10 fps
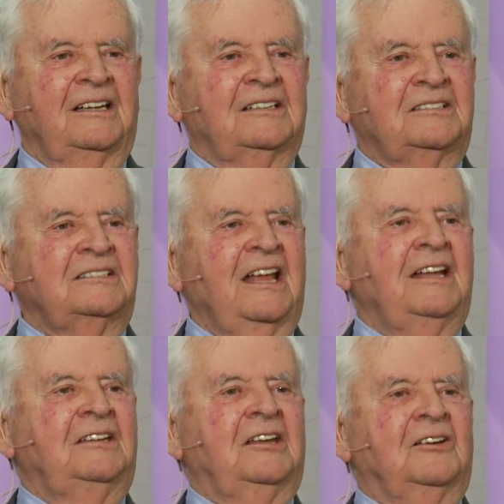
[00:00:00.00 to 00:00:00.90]
is
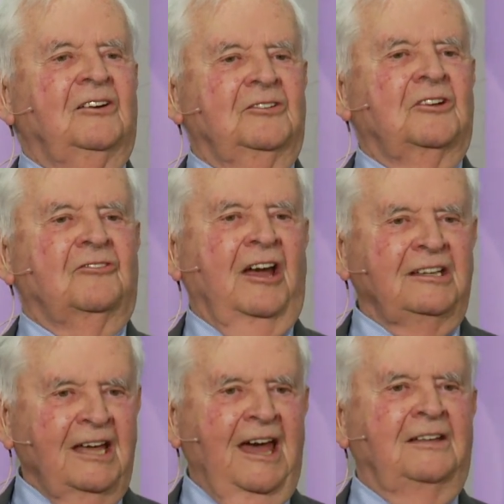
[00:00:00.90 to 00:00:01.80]
standing on the
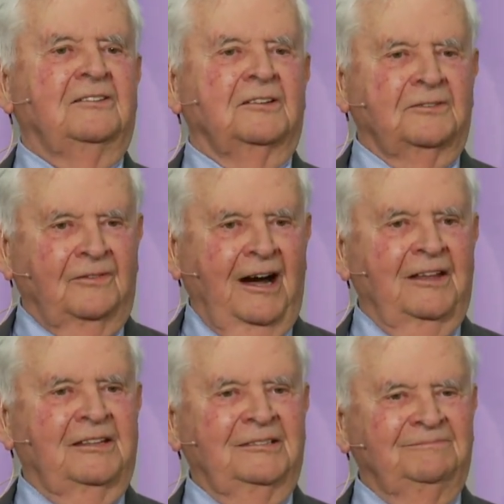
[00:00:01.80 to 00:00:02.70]
right hand of the
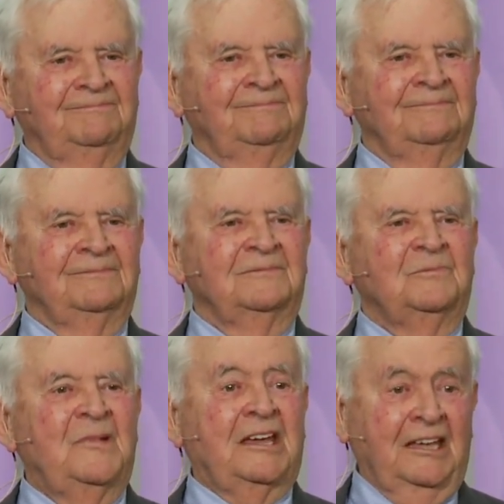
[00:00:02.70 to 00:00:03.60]
Father,
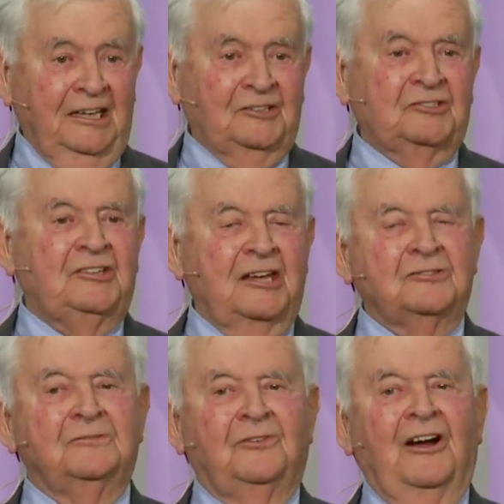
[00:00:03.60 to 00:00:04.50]
making
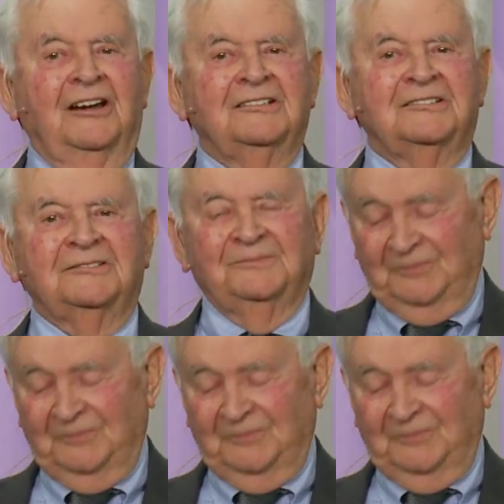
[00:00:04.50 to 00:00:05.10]
intercession for us.